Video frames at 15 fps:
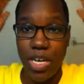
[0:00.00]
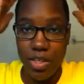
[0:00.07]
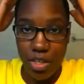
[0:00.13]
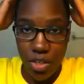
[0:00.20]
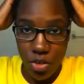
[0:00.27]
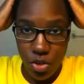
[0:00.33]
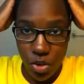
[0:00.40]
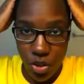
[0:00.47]
I
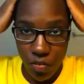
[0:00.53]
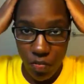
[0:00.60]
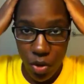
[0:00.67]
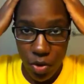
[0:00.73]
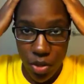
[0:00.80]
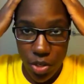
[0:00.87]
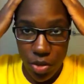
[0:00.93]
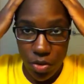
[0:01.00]
think you should
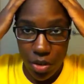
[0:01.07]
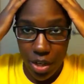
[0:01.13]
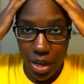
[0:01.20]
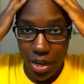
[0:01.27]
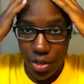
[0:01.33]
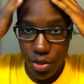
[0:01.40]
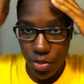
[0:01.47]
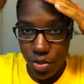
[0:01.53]
focus on the
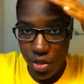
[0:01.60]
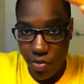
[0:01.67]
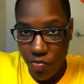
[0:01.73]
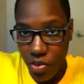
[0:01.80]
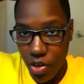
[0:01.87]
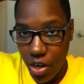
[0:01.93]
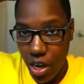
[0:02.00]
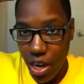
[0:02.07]
contours
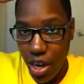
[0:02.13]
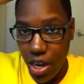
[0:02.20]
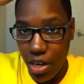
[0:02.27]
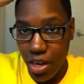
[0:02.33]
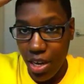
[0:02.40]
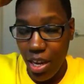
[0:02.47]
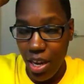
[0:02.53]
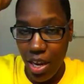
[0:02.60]
of your
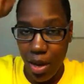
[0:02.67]
head